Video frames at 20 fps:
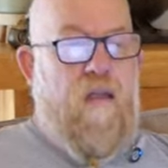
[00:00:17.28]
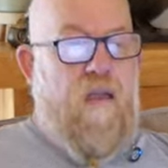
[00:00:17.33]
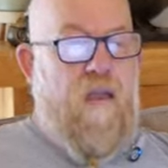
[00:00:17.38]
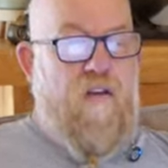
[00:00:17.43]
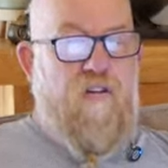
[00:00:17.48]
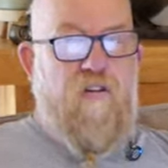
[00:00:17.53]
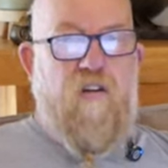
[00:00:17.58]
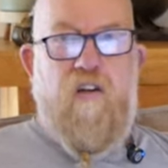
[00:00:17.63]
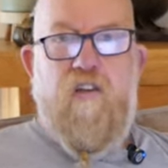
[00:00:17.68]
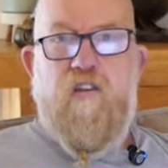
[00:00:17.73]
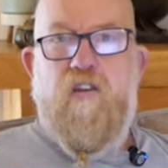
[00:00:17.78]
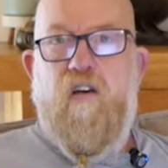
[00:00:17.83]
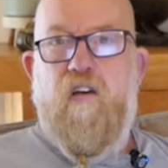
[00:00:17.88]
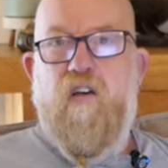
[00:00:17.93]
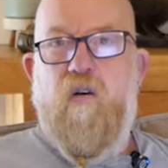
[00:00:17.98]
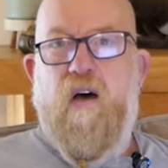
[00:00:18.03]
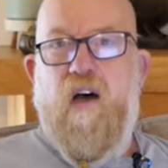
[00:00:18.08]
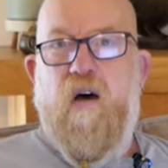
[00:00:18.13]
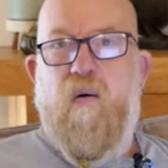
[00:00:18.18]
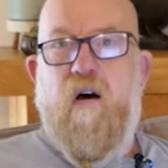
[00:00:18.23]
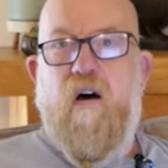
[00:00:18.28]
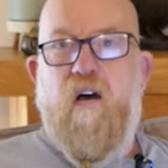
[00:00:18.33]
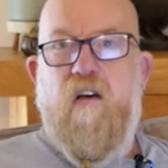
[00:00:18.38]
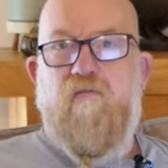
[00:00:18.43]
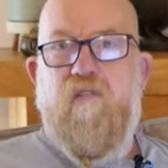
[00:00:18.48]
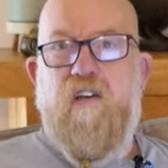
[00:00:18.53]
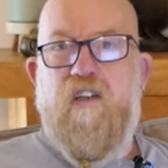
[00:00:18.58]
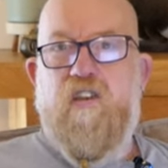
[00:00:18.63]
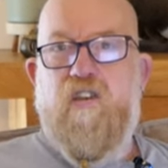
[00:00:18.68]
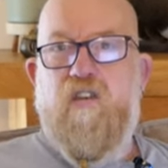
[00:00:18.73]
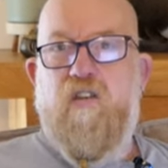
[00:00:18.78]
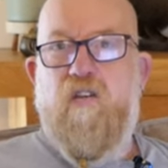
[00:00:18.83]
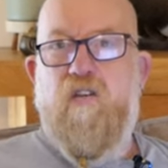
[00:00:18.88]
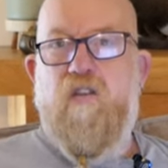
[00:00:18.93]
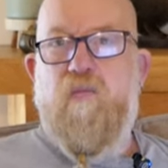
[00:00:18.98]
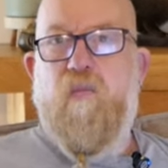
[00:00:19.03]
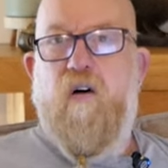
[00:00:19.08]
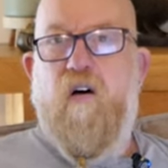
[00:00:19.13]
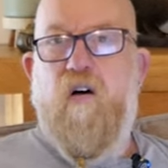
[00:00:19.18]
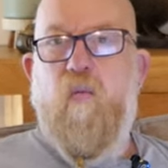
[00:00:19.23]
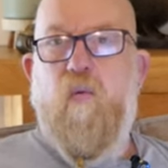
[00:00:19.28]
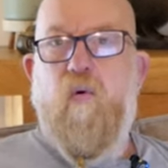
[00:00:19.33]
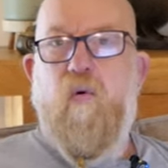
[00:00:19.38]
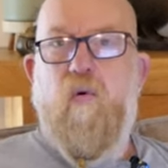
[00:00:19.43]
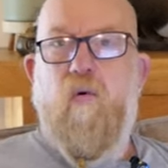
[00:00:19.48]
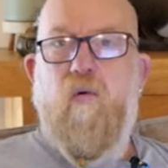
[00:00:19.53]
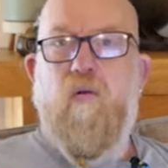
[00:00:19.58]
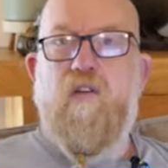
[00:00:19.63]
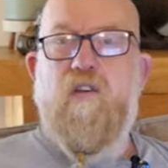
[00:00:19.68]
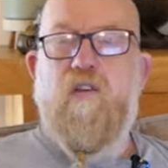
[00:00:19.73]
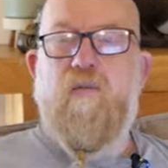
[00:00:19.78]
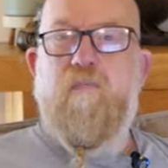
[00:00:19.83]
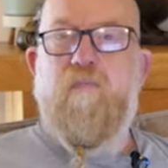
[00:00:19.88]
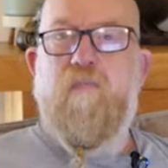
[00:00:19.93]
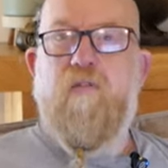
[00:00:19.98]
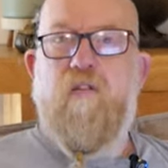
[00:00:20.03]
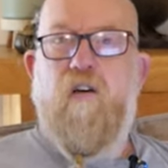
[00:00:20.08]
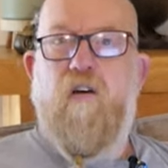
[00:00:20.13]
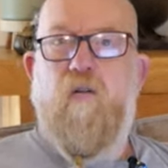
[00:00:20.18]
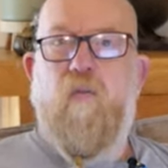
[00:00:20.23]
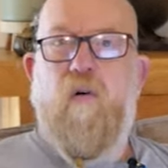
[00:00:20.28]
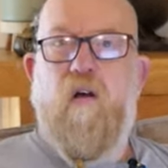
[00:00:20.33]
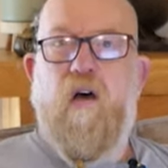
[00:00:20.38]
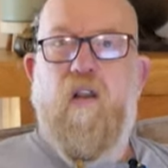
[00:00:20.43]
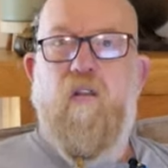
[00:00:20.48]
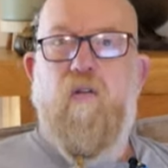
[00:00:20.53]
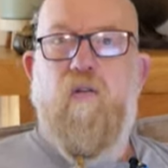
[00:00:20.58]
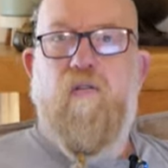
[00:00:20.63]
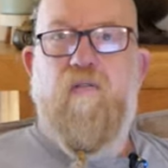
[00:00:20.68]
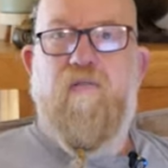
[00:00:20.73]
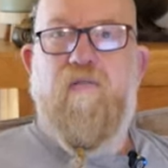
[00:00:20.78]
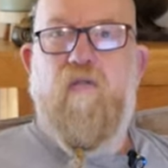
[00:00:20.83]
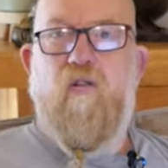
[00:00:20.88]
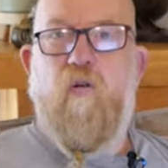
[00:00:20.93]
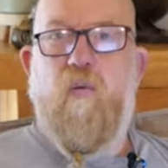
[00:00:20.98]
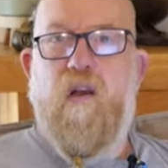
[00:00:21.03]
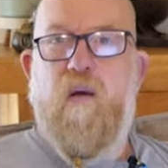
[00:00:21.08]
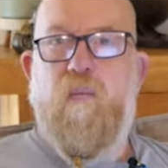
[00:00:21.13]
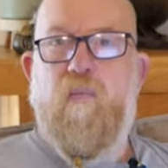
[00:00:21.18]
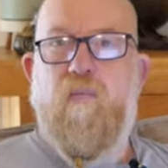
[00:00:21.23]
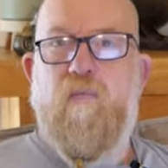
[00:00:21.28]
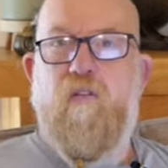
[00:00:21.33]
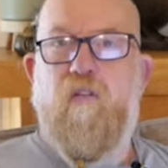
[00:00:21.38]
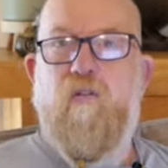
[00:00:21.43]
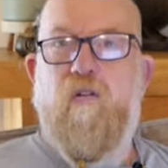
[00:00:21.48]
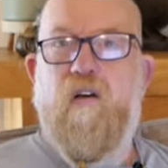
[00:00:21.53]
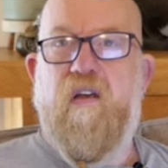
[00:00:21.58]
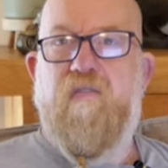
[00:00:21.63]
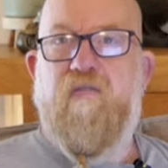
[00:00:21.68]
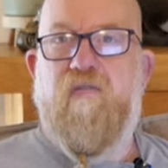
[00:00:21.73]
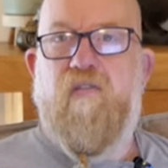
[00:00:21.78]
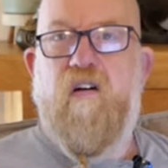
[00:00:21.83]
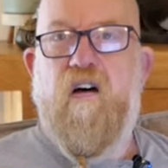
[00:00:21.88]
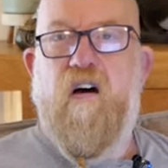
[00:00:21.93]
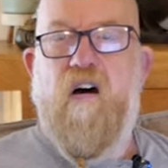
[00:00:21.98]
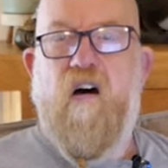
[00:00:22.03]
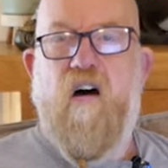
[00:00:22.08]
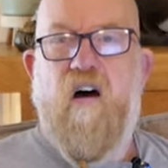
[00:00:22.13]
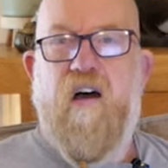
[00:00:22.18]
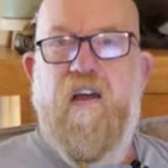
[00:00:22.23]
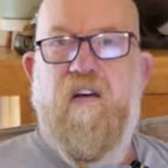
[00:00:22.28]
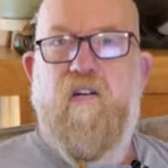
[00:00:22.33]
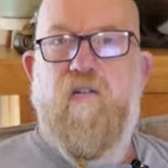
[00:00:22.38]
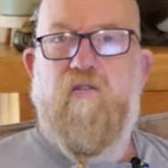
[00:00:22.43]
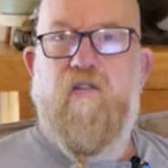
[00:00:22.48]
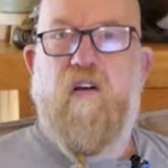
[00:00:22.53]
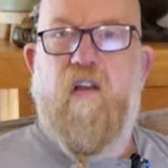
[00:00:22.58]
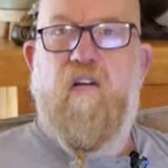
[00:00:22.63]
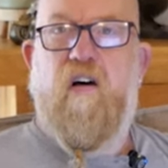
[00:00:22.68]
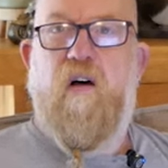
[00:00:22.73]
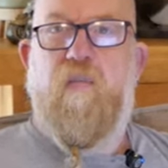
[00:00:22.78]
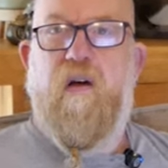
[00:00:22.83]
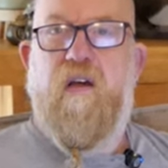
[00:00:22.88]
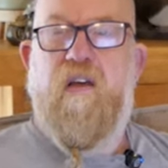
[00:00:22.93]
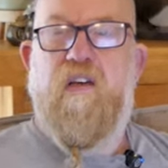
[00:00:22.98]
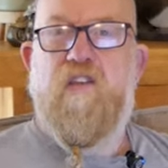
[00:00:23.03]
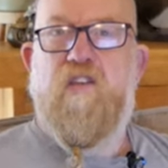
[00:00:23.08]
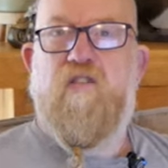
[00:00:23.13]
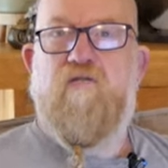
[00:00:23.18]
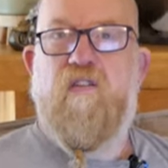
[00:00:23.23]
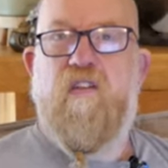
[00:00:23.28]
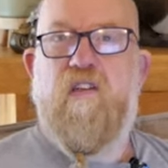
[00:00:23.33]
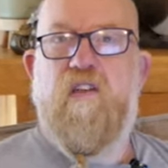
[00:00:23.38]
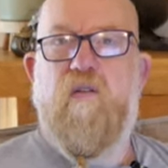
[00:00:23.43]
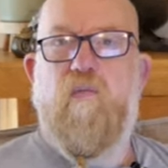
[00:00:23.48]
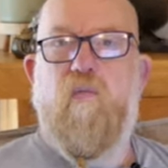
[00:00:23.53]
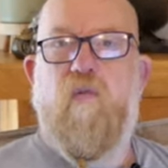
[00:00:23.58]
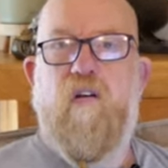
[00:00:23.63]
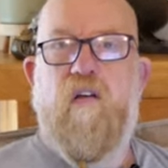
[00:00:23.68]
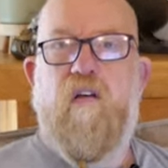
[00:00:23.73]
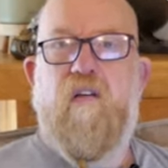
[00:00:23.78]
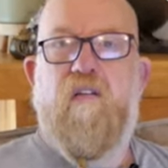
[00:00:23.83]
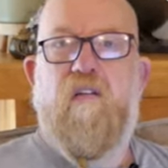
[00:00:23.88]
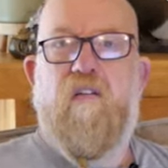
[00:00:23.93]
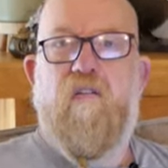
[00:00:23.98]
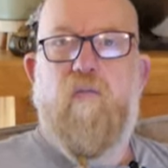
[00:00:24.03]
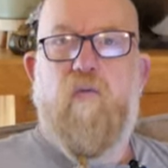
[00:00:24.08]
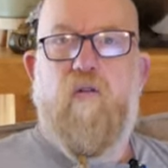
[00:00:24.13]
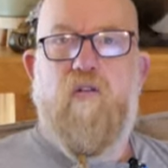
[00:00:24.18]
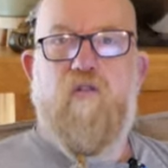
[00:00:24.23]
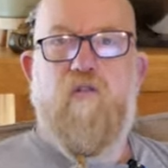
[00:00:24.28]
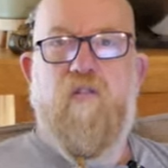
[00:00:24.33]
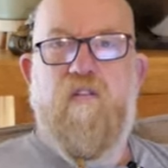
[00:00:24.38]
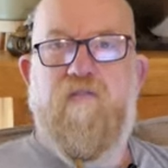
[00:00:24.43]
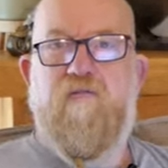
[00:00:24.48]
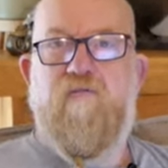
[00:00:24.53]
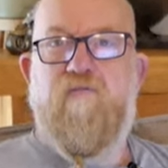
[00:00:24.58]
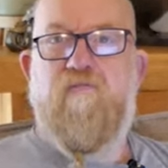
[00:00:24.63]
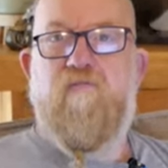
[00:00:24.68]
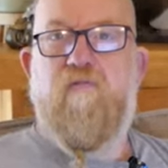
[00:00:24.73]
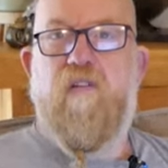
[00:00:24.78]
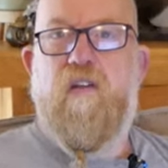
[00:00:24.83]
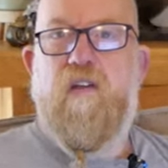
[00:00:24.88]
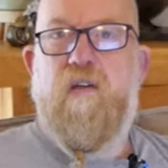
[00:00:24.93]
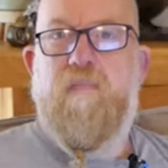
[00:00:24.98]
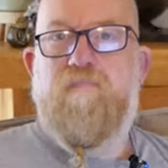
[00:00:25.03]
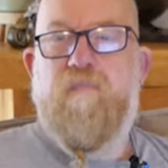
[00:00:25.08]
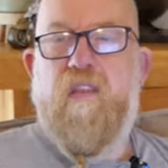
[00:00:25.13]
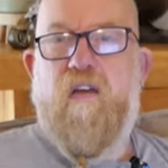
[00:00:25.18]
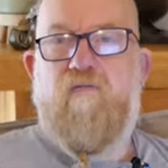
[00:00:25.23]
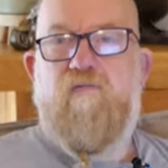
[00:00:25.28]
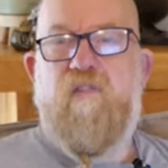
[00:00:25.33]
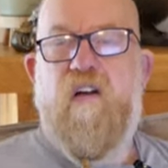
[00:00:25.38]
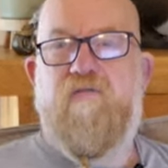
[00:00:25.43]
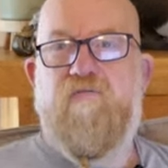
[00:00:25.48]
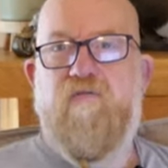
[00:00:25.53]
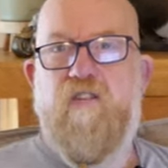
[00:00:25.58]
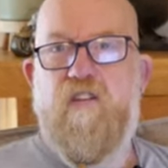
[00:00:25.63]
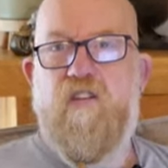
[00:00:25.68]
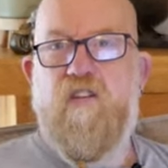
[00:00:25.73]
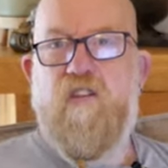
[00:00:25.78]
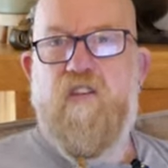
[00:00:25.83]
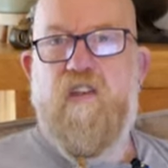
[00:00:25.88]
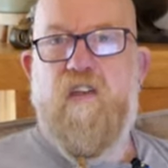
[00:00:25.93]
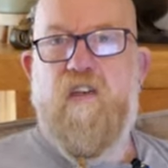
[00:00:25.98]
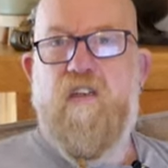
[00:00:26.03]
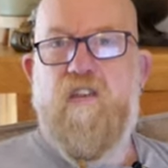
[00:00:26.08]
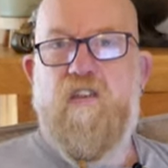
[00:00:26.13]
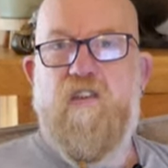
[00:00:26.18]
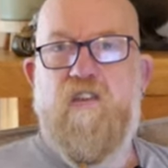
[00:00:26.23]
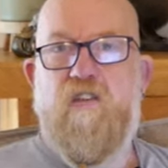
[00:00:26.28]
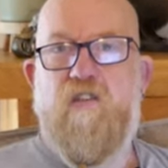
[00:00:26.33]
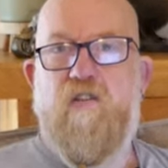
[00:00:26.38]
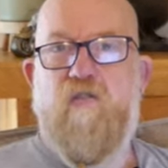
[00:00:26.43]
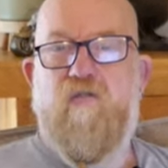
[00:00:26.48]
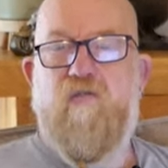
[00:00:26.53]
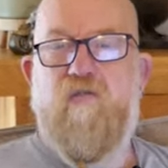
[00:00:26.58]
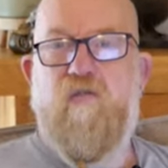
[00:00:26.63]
is show you how I research my walks. So what I look for when I'm looking for a hike, because I like my history, what what sort of um, references I search